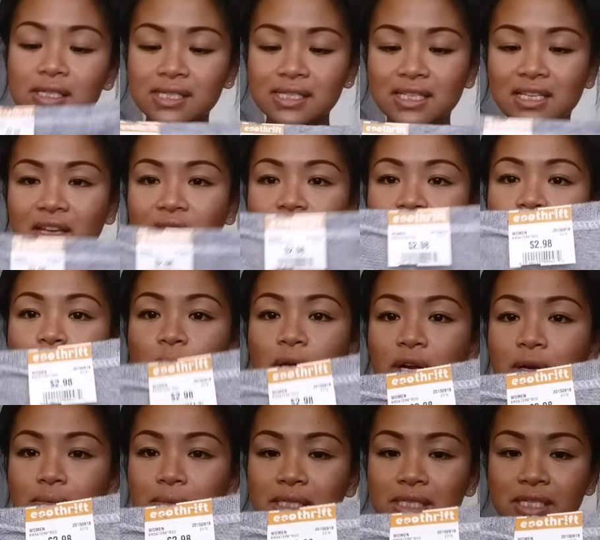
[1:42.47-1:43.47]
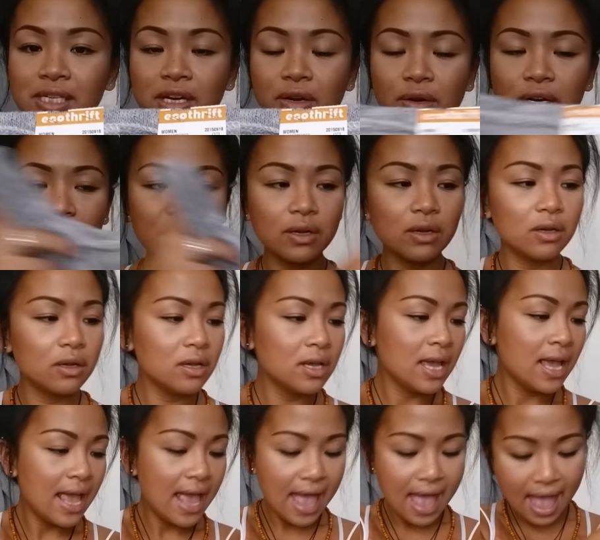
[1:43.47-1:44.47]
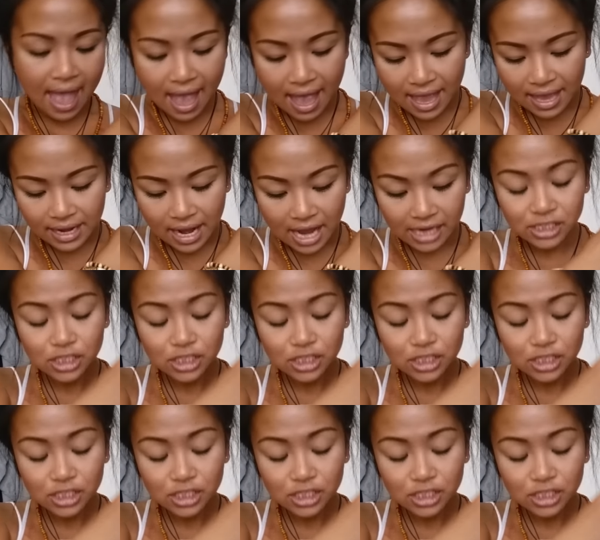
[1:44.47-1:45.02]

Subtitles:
sleeve sweater material, and